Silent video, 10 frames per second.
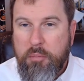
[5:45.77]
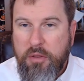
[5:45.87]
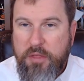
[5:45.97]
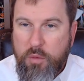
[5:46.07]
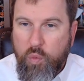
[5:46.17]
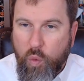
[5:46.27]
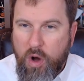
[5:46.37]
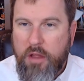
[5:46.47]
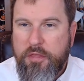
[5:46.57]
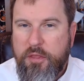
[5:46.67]
But they
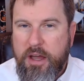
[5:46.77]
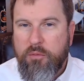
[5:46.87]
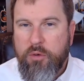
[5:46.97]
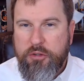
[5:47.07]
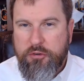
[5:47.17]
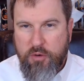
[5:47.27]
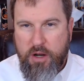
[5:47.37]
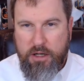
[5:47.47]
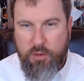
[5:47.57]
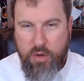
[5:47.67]
want that
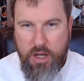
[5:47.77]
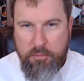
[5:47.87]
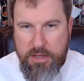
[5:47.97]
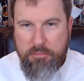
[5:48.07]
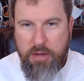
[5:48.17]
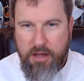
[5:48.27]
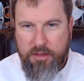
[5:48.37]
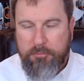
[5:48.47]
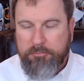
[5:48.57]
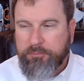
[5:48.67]
restraint. What I mean by
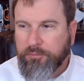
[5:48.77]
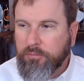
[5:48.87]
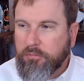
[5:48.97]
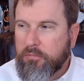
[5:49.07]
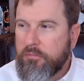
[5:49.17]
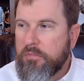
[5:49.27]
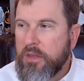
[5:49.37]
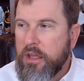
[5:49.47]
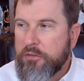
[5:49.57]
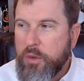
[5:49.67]
that
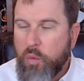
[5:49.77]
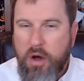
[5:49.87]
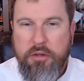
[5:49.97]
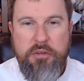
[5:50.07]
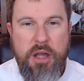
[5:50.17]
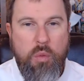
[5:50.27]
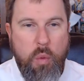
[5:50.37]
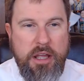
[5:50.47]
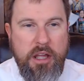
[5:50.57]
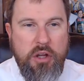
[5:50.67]
is they want to say,
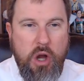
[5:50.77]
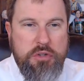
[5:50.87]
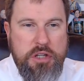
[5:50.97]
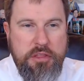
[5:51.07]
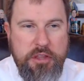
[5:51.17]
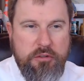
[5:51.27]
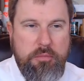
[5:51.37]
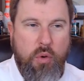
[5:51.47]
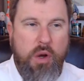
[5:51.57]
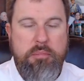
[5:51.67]
well, we can go to this
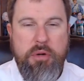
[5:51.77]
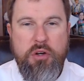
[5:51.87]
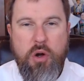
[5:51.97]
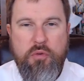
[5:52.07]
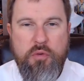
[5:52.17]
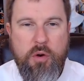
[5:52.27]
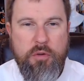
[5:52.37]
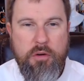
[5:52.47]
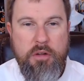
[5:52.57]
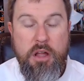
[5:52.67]
point, but no
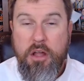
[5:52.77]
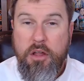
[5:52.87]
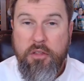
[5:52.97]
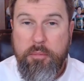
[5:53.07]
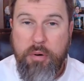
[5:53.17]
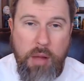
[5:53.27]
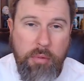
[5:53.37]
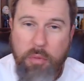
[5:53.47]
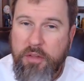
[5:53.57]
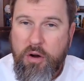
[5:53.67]
further. The
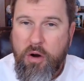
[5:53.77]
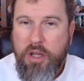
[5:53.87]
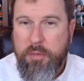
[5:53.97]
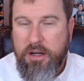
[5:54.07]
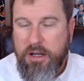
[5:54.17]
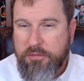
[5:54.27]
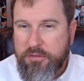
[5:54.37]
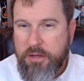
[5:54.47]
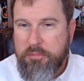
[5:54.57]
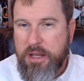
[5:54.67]
problem with that argument, and I've
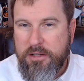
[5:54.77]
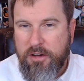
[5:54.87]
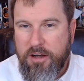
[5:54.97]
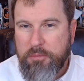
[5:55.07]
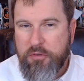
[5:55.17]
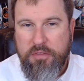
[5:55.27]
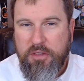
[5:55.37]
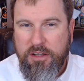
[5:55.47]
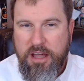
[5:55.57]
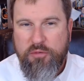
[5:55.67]
said it many times, is that
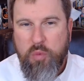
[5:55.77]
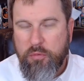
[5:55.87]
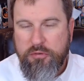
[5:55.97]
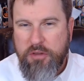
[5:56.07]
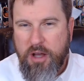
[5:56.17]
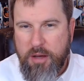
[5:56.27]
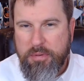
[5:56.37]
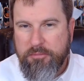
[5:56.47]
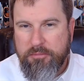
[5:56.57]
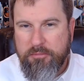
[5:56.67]
the left won't stop.